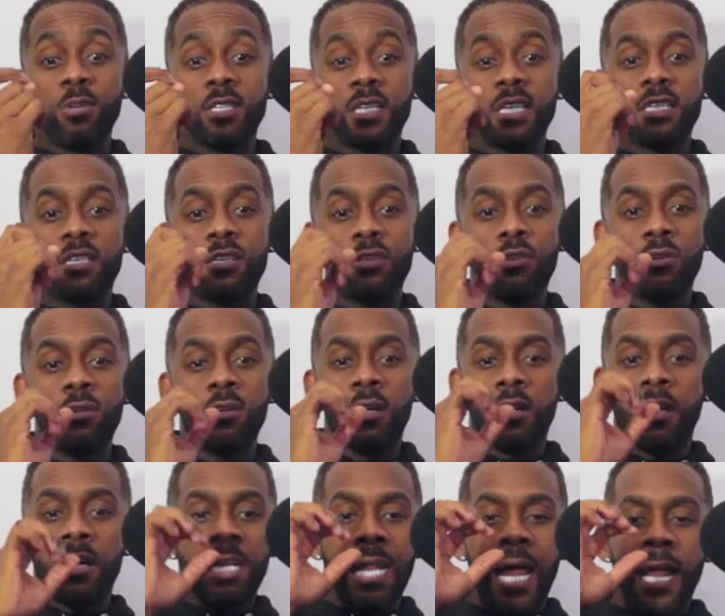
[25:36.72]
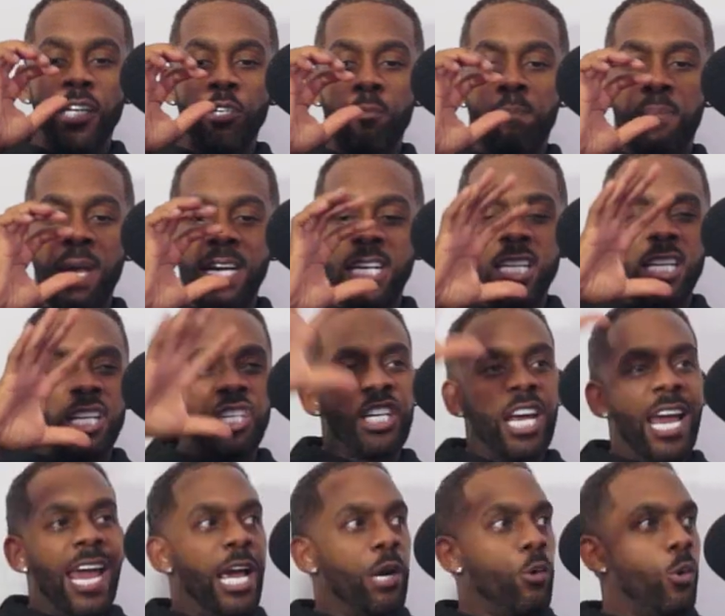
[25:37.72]
was into like Benedict
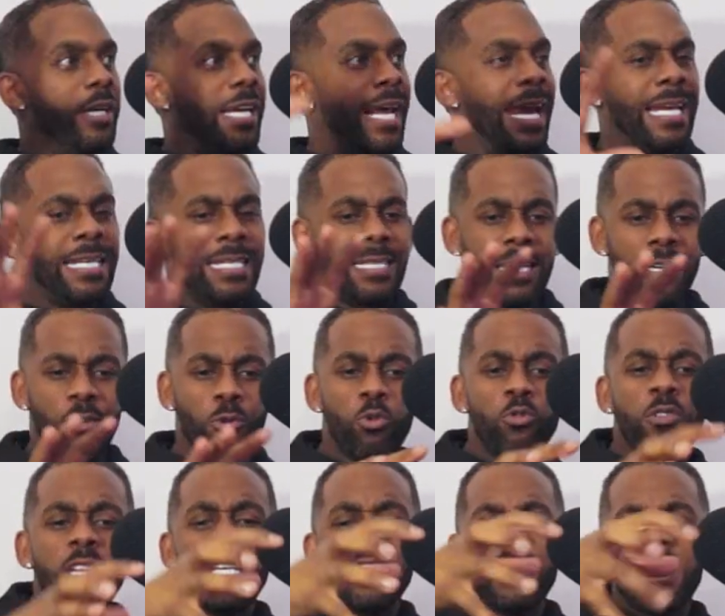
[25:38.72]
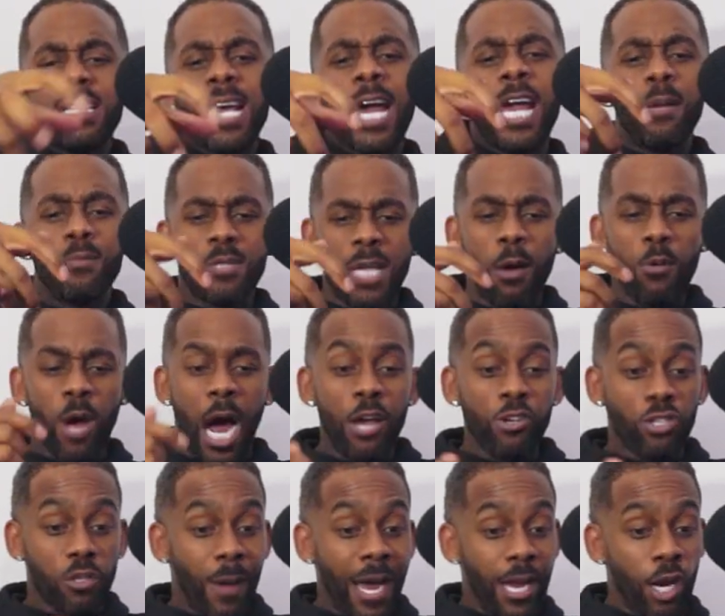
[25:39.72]
Equidez and all these names. I
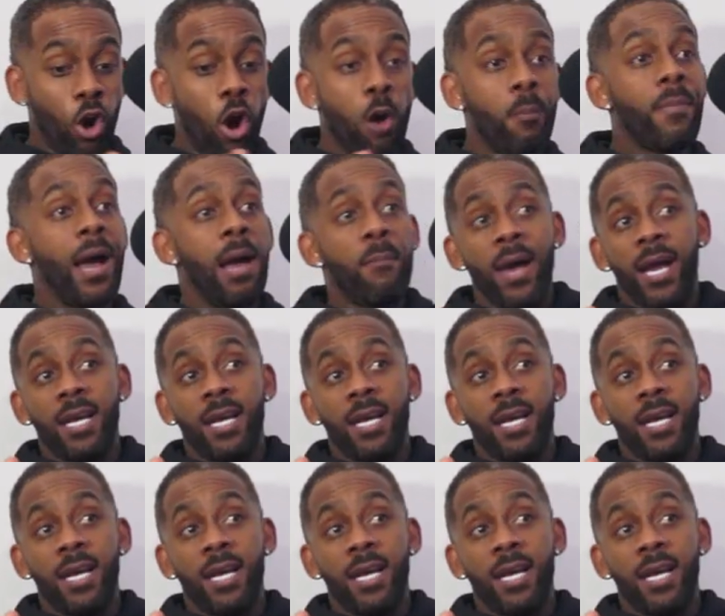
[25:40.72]
used to buy combat